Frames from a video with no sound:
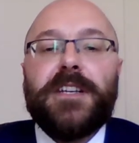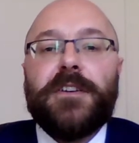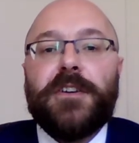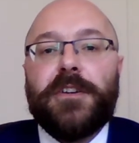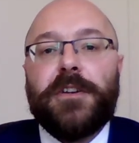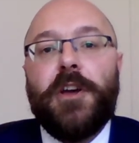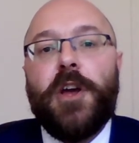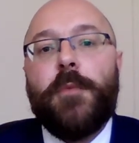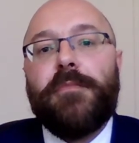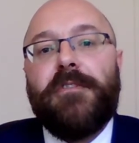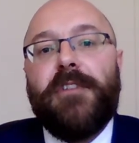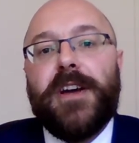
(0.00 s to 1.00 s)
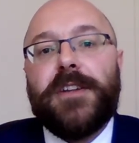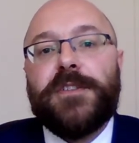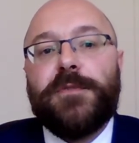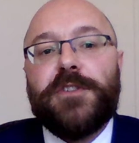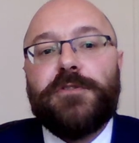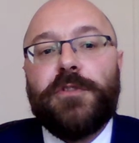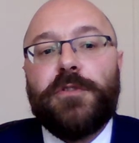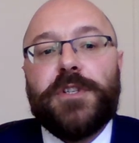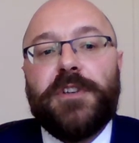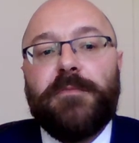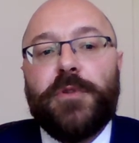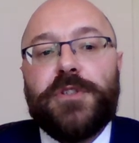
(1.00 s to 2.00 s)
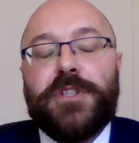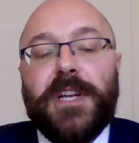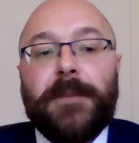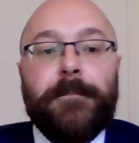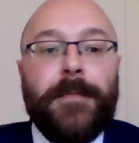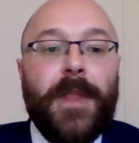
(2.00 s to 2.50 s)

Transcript: incurred prior to introduction of budgeting?